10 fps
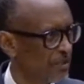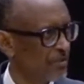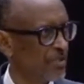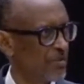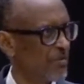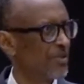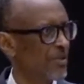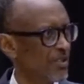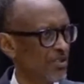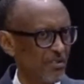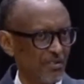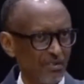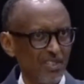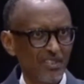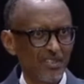So the smugglers
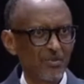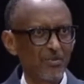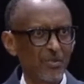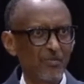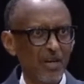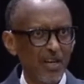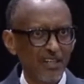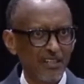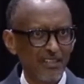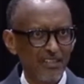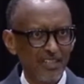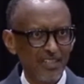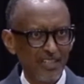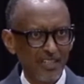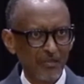took him back.
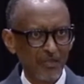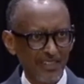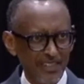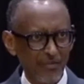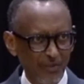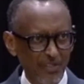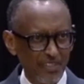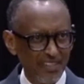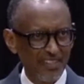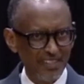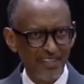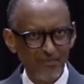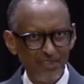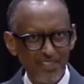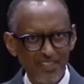But this is because he
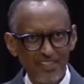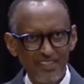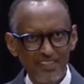discovered